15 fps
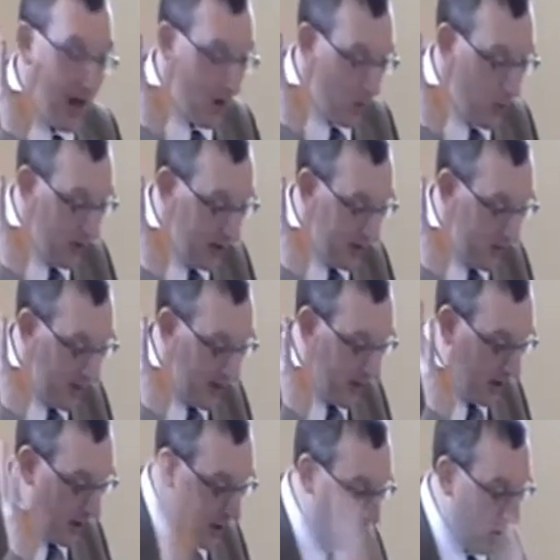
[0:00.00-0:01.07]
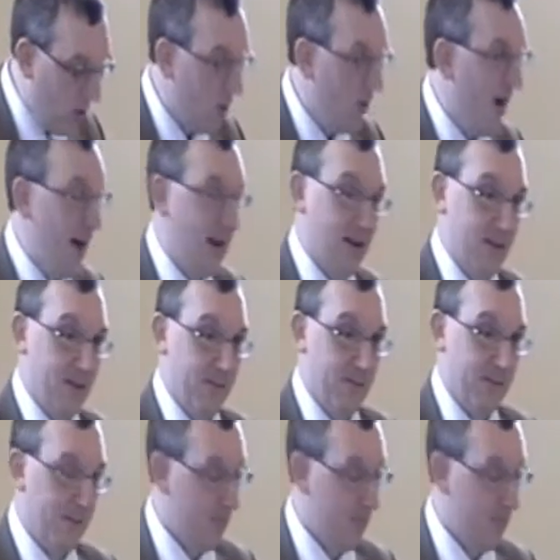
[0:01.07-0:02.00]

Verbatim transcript: I will be alright.